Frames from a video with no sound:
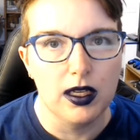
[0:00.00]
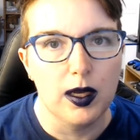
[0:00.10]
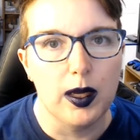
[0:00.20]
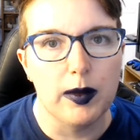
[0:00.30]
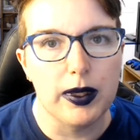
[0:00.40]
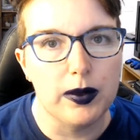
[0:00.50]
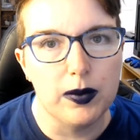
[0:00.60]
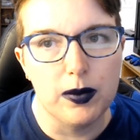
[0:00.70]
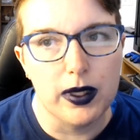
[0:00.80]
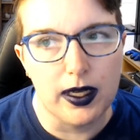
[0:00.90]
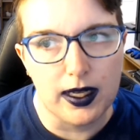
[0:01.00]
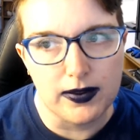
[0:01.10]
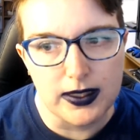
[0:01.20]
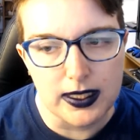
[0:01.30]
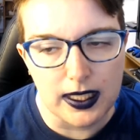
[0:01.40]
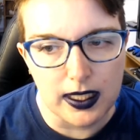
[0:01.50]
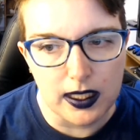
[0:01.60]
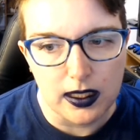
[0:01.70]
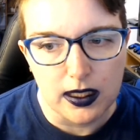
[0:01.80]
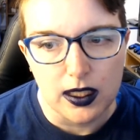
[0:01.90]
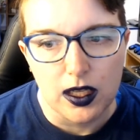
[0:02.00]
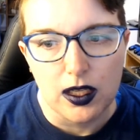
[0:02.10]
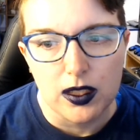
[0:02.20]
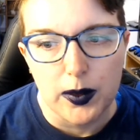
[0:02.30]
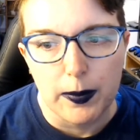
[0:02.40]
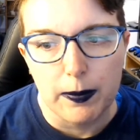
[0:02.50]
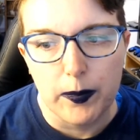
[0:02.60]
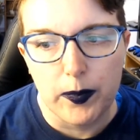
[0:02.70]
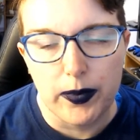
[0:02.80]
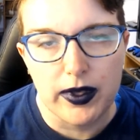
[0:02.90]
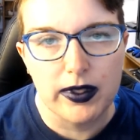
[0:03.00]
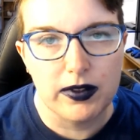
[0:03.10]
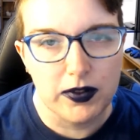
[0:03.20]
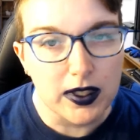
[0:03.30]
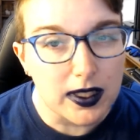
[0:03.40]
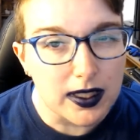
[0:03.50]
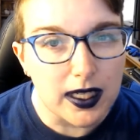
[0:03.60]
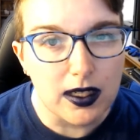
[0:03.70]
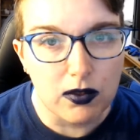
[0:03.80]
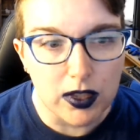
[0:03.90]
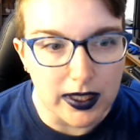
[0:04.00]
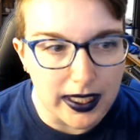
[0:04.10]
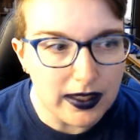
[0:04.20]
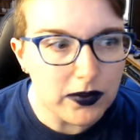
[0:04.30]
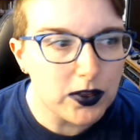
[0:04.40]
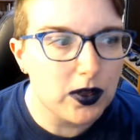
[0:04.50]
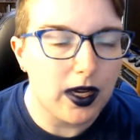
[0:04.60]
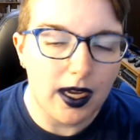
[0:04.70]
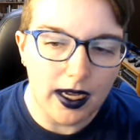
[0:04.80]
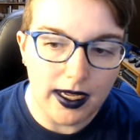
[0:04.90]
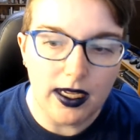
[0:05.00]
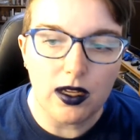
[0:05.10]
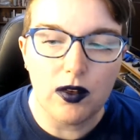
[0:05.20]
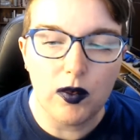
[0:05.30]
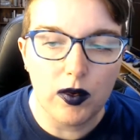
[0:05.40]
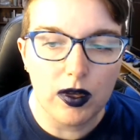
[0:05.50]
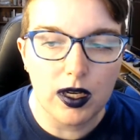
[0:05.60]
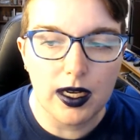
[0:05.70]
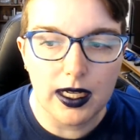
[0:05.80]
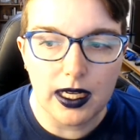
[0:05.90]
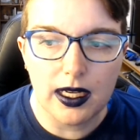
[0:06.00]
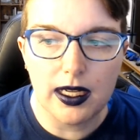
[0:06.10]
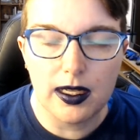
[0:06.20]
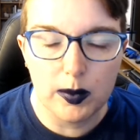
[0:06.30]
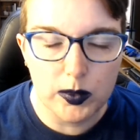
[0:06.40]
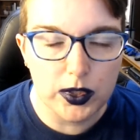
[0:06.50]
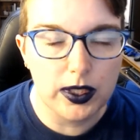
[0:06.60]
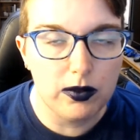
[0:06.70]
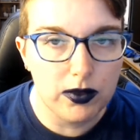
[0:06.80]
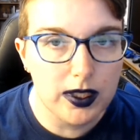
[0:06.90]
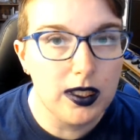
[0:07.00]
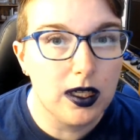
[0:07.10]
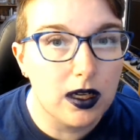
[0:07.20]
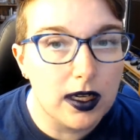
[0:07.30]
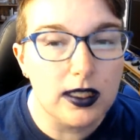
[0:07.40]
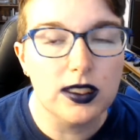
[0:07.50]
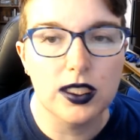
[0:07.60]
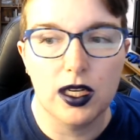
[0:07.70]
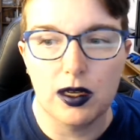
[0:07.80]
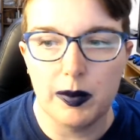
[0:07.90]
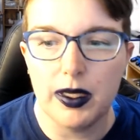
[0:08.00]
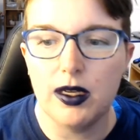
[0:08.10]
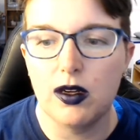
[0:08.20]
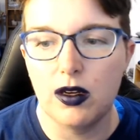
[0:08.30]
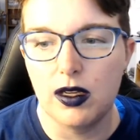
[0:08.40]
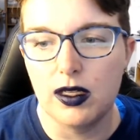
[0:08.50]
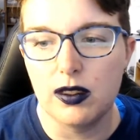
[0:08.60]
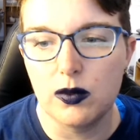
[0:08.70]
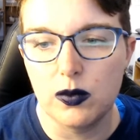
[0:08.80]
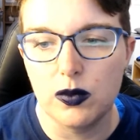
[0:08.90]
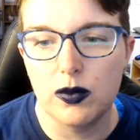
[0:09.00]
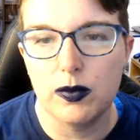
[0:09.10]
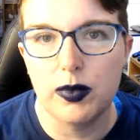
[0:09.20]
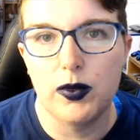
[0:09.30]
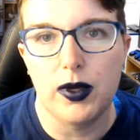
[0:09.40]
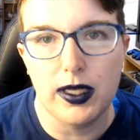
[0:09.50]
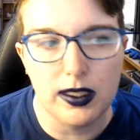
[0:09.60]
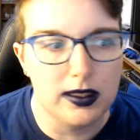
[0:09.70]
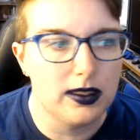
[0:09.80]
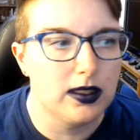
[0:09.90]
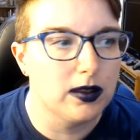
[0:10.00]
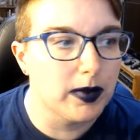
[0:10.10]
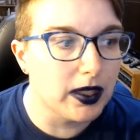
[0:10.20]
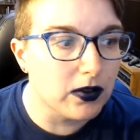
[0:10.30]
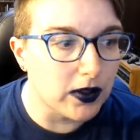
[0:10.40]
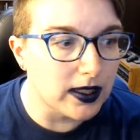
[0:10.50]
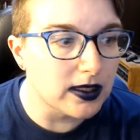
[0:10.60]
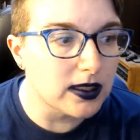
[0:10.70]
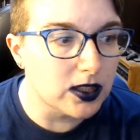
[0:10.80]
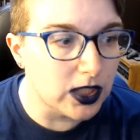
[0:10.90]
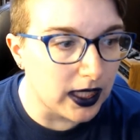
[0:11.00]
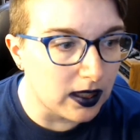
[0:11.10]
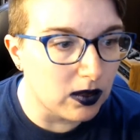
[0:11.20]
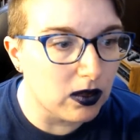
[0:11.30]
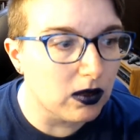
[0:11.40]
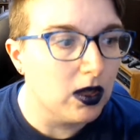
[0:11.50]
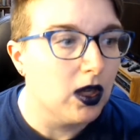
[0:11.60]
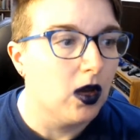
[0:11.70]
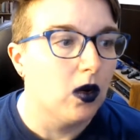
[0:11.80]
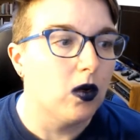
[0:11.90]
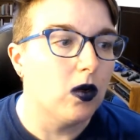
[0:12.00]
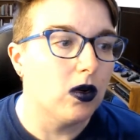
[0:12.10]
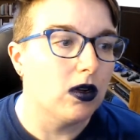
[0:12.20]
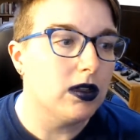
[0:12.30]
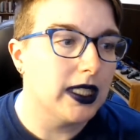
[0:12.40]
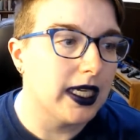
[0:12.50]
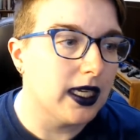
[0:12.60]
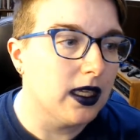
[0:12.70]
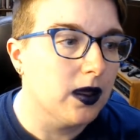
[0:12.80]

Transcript: about what I have to say. Because I feel like that in real life. So I am trying really hard to comment on who I consider my friends' channel or like